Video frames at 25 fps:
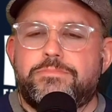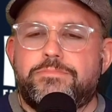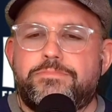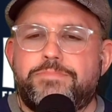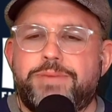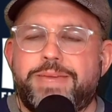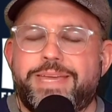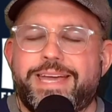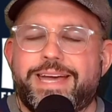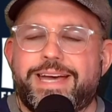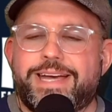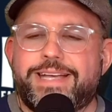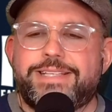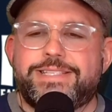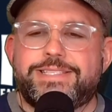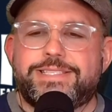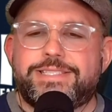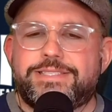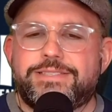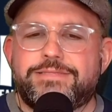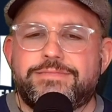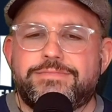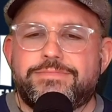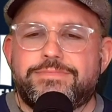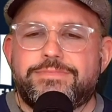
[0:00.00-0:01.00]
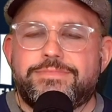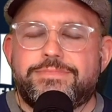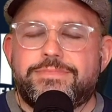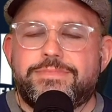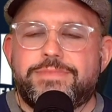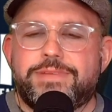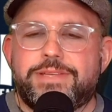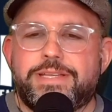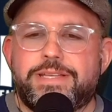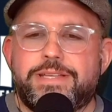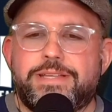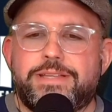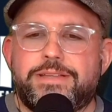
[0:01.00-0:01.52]
Because
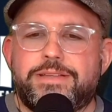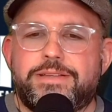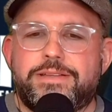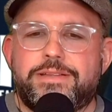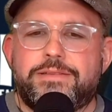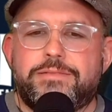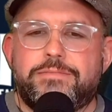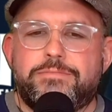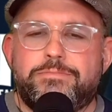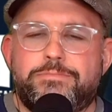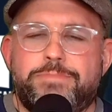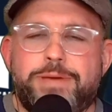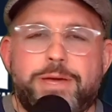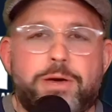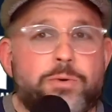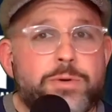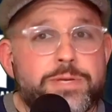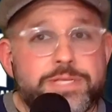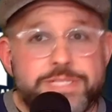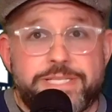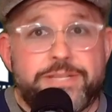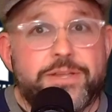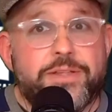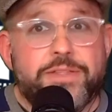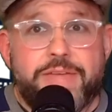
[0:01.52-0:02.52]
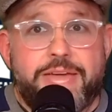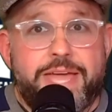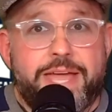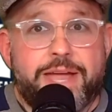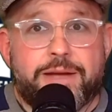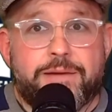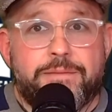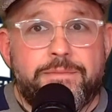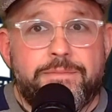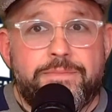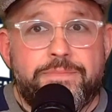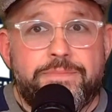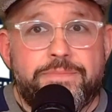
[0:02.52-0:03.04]
Bill was still
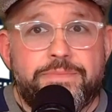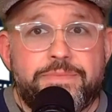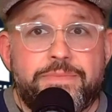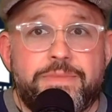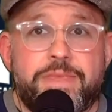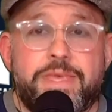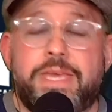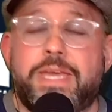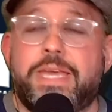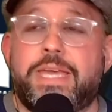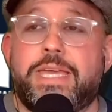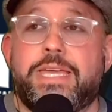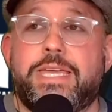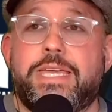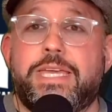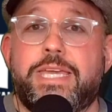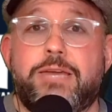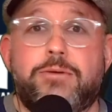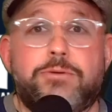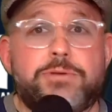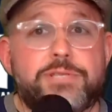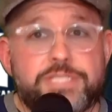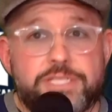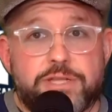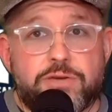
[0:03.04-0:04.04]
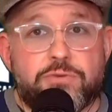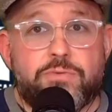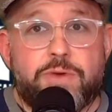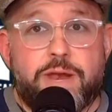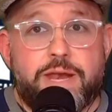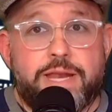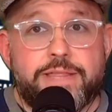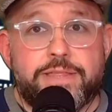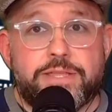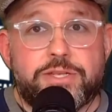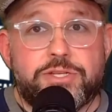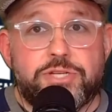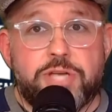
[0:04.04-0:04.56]
there. He was still
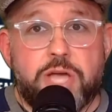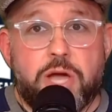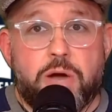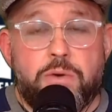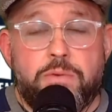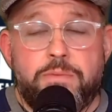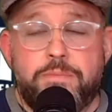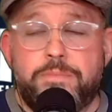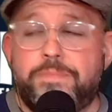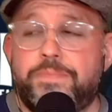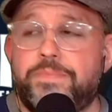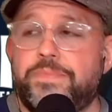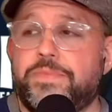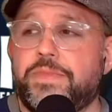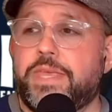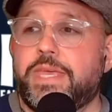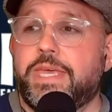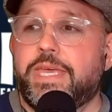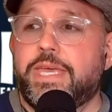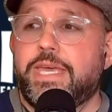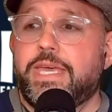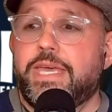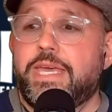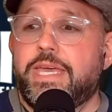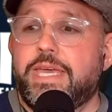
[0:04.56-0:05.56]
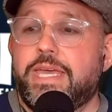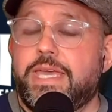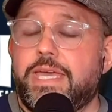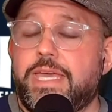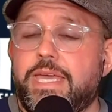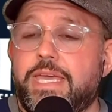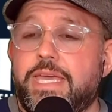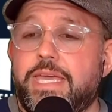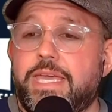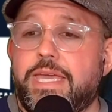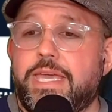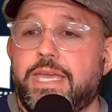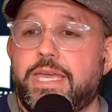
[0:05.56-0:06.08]
running the show.
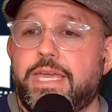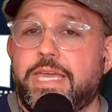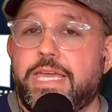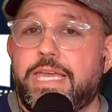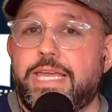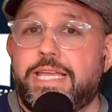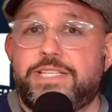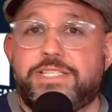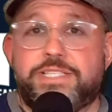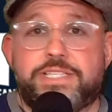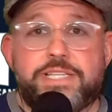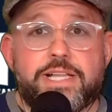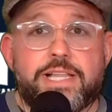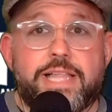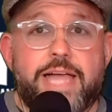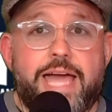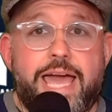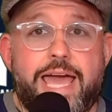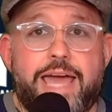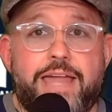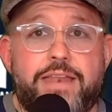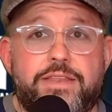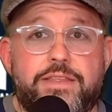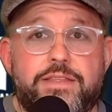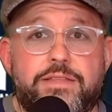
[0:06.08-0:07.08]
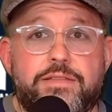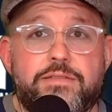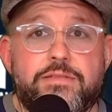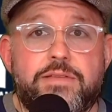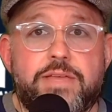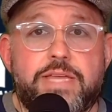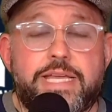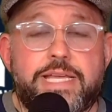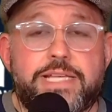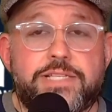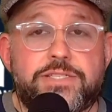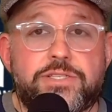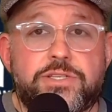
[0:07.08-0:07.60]
He still had
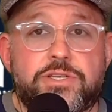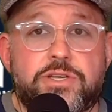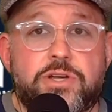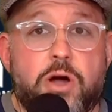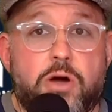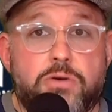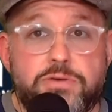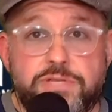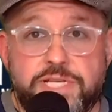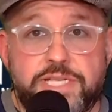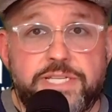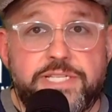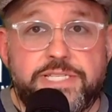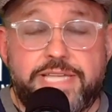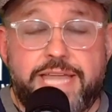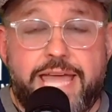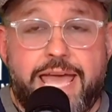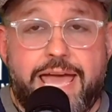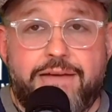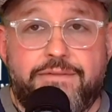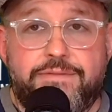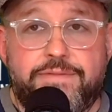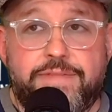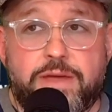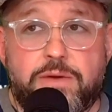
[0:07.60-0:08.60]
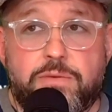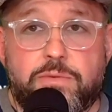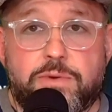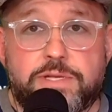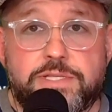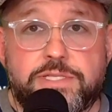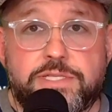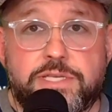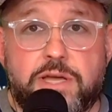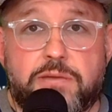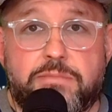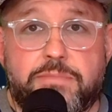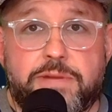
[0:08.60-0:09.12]
his coaching staff that
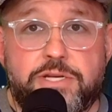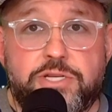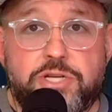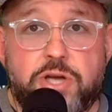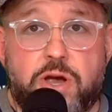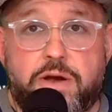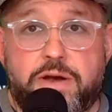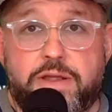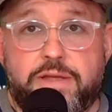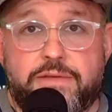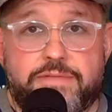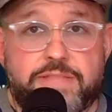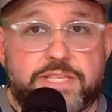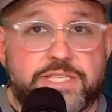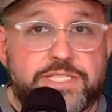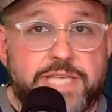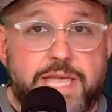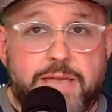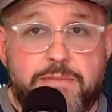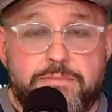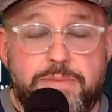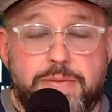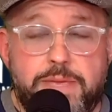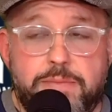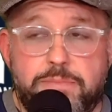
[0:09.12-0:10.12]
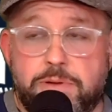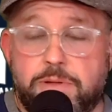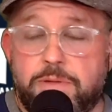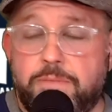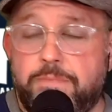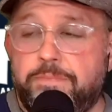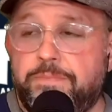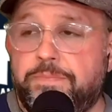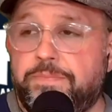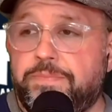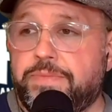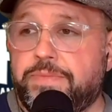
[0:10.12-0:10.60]
was a majority of the same people.